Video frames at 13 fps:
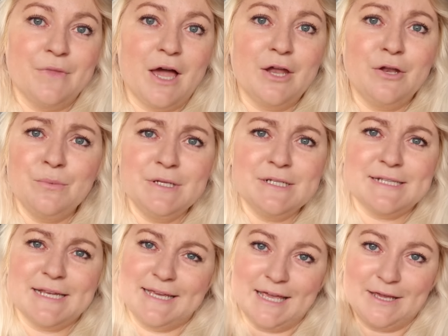I don't want to
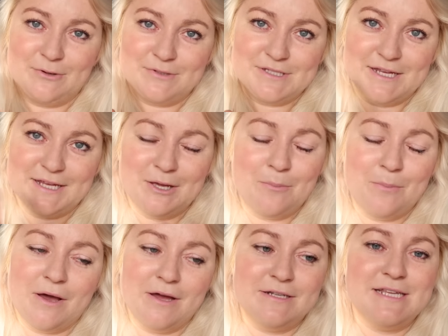say chaotic,
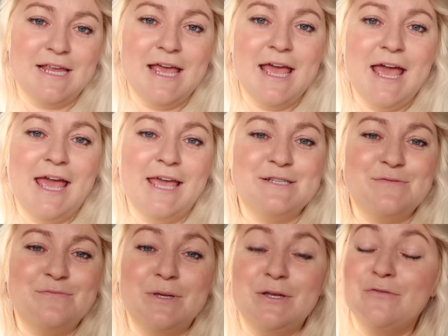but it's
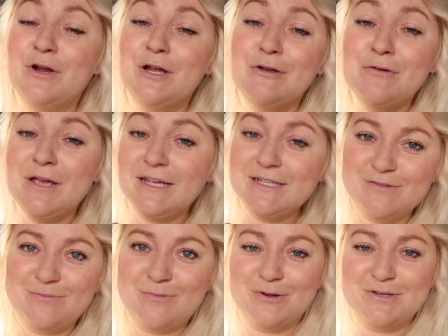been a very
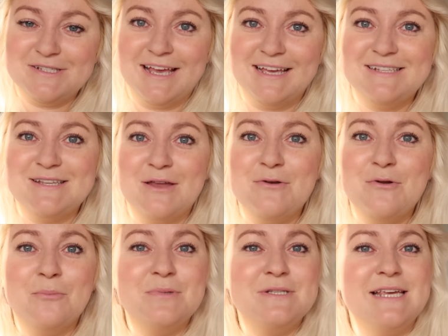creative process and
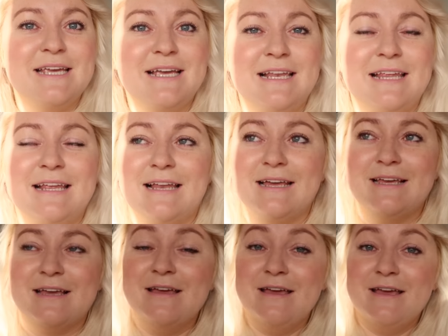not particularly
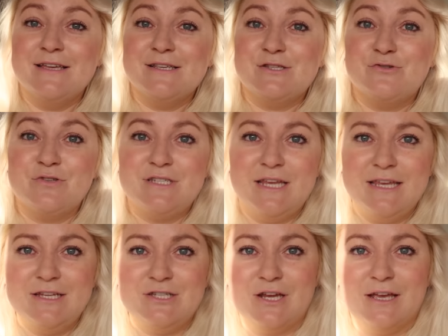like
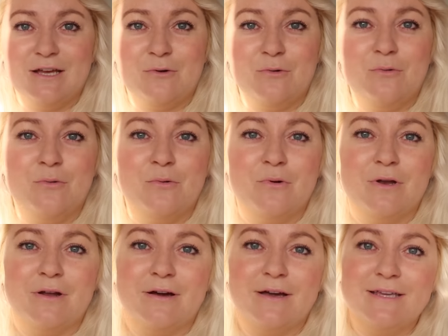strategic or
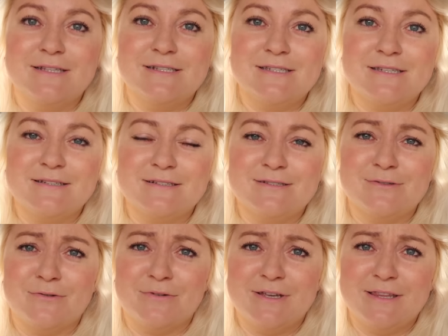organized.
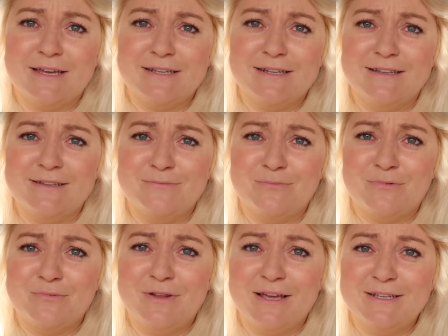Sorry, that
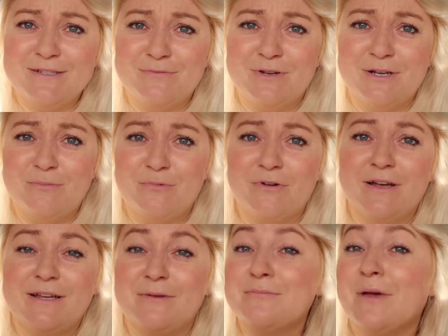light is really
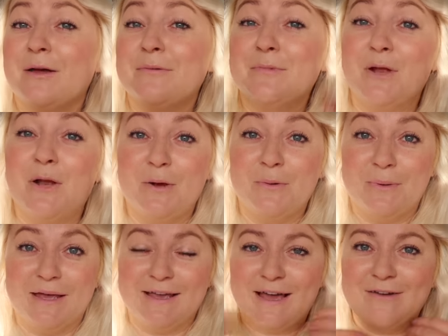bright. I'm
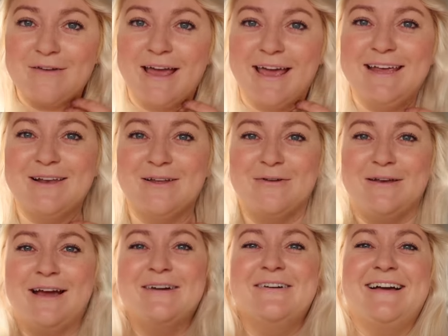glowing. I have a halo
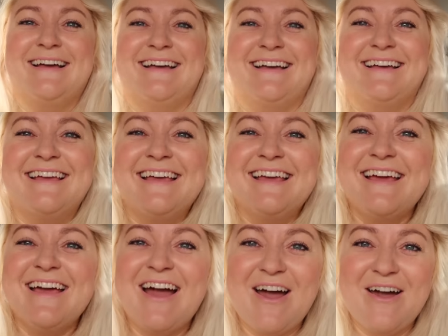
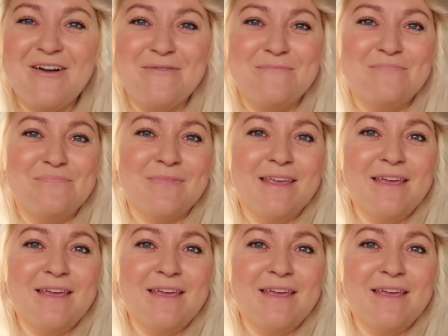now.